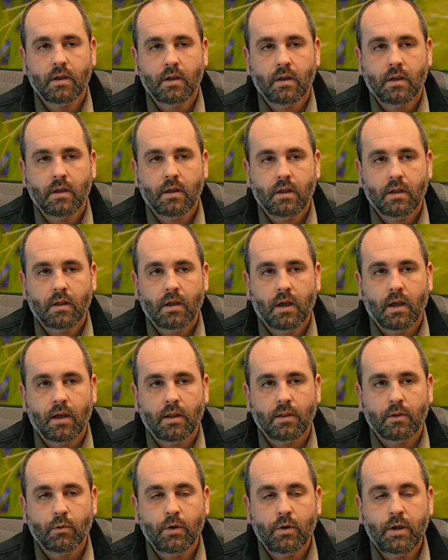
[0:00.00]
we're going to be
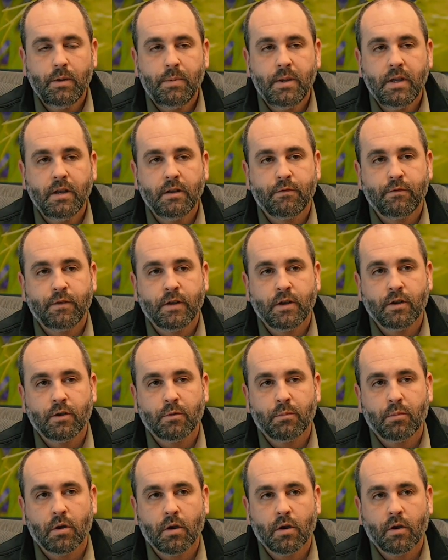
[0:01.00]
discussing the
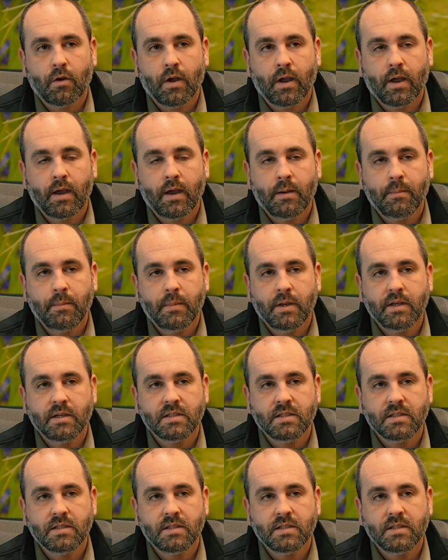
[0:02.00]
Repeat Offender